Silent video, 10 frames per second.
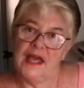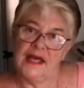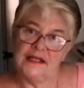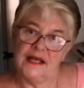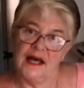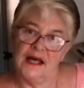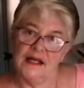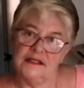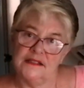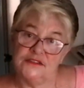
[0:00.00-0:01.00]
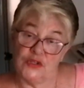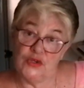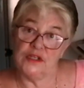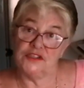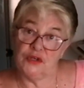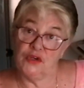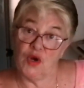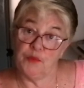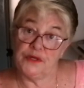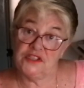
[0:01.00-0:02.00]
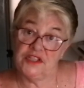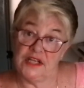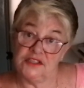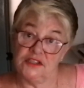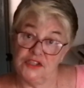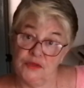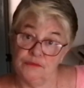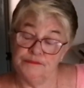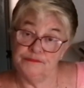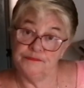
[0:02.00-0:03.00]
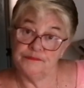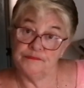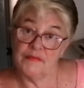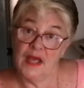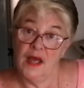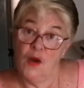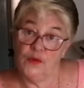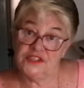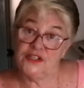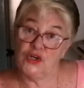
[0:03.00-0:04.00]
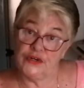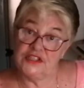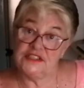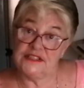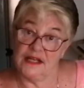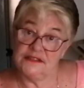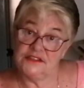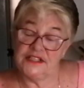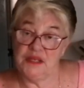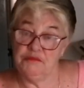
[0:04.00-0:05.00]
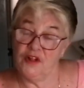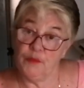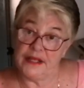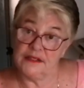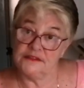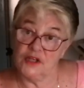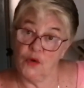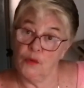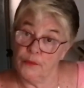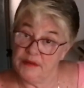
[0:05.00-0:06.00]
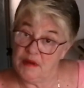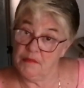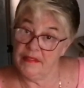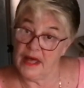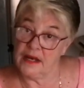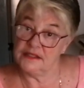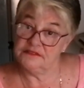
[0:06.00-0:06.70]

And so you can show your appreciation too, which encourages us to keep filming. So remember that,